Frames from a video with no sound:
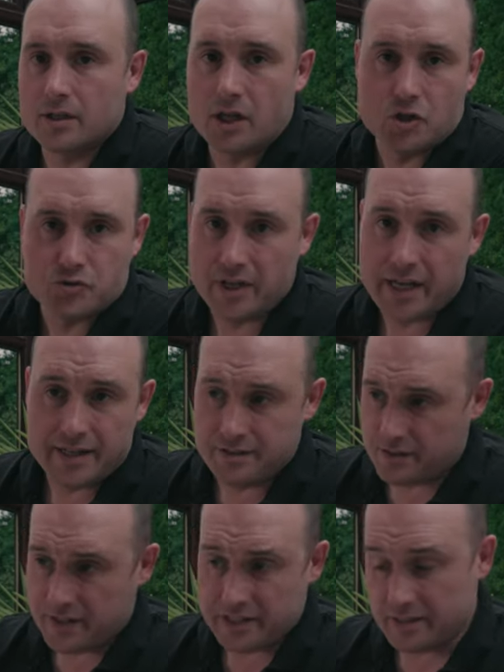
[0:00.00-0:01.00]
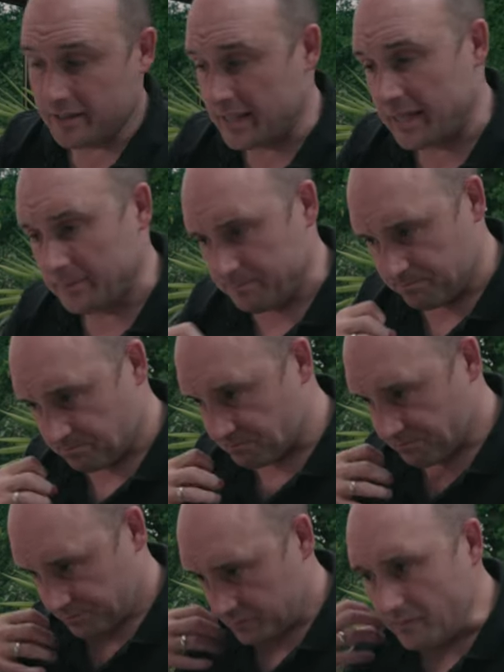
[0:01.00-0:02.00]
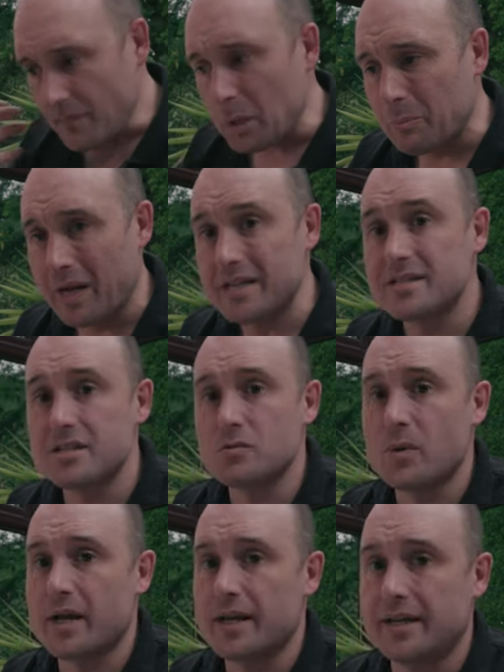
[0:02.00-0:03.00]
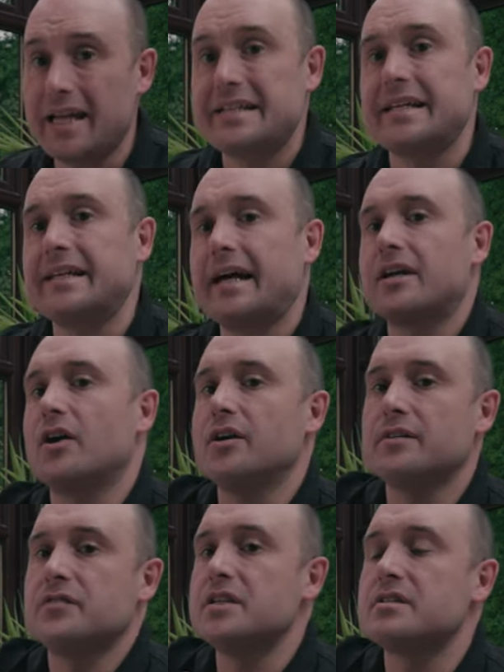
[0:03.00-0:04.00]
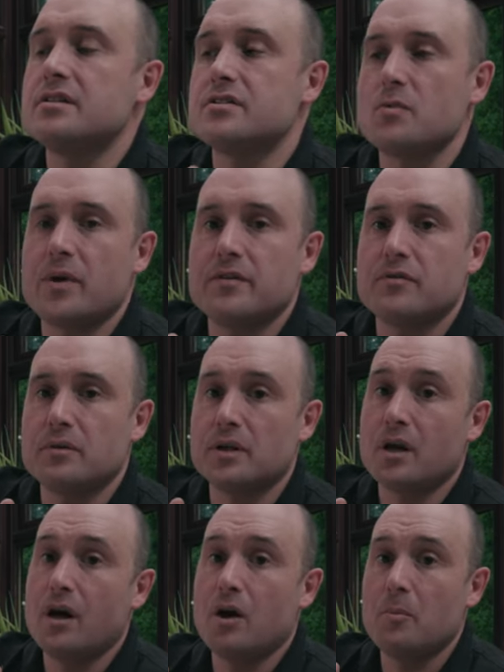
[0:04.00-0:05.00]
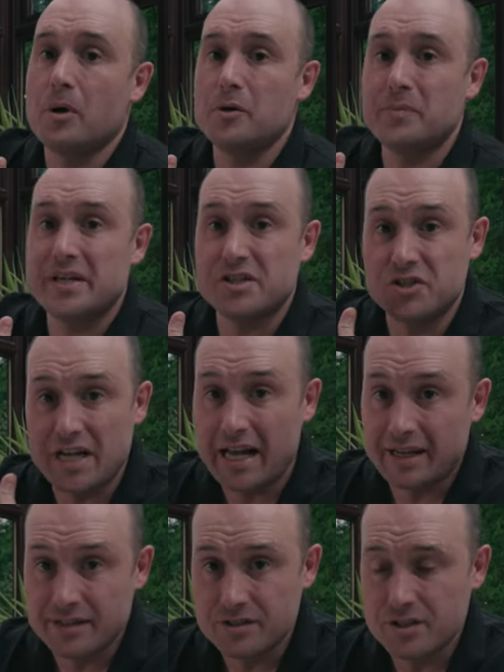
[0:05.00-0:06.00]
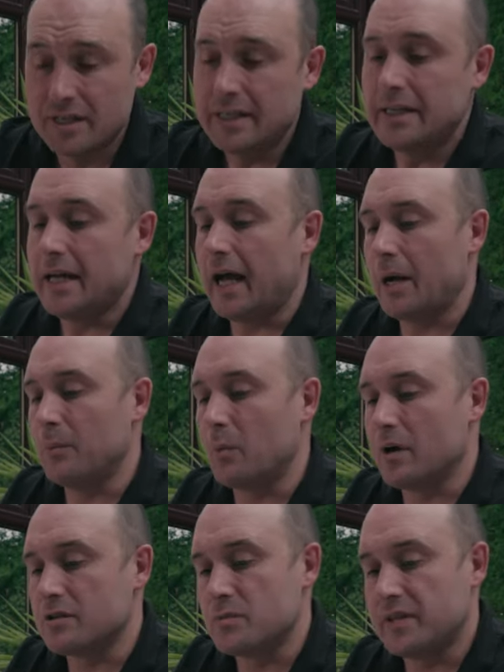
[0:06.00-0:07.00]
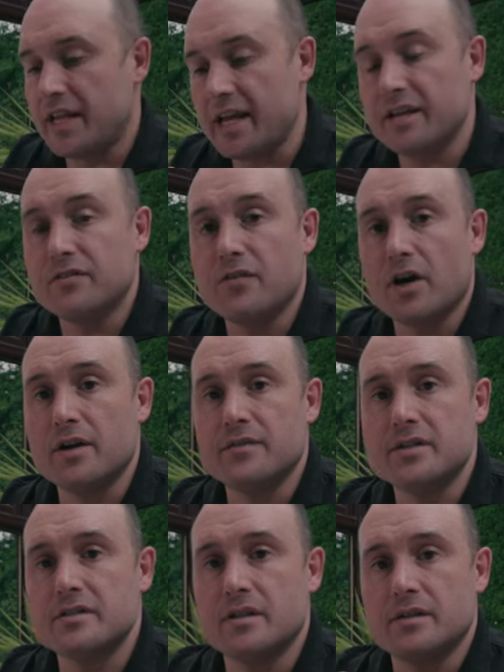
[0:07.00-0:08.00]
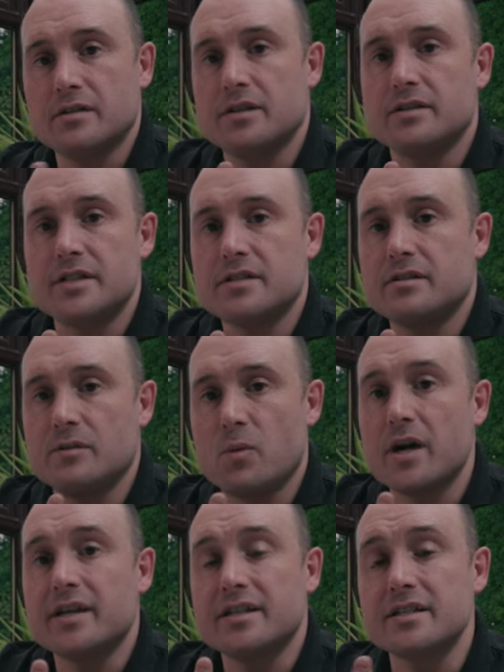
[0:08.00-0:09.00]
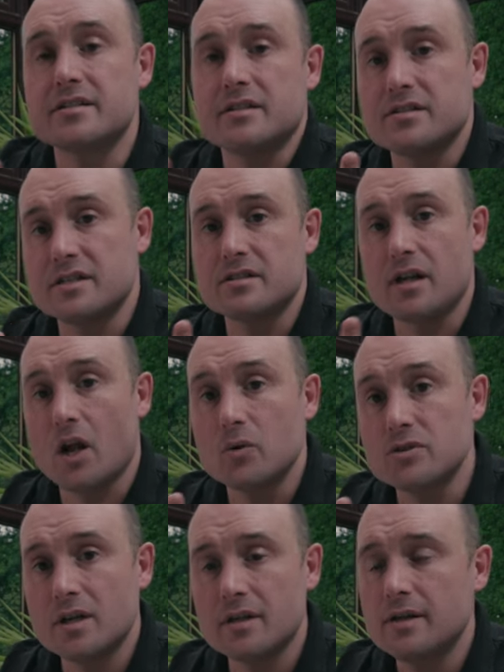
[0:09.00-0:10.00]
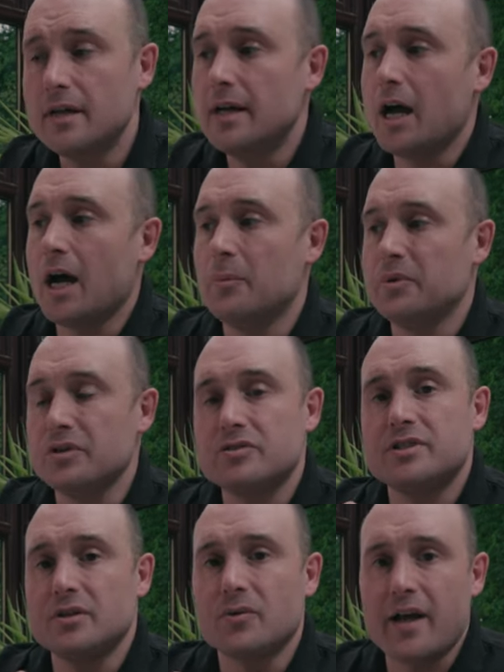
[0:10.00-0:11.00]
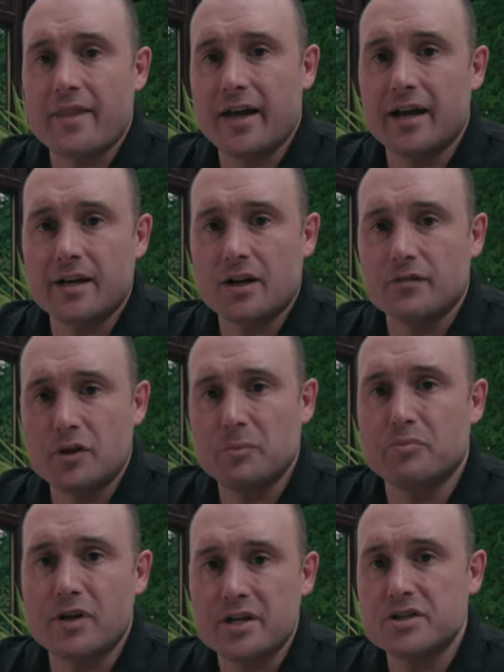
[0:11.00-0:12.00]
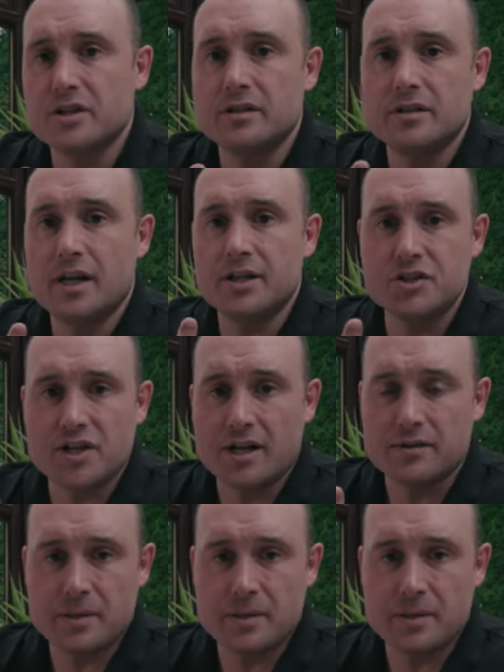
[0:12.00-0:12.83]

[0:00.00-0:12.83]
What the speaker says: country lanes and things like that. Places where getting that kind of distance away from the car might be a challenge. Whereas with the 85, the working distance is closer, but you still get that kind of compression and shallow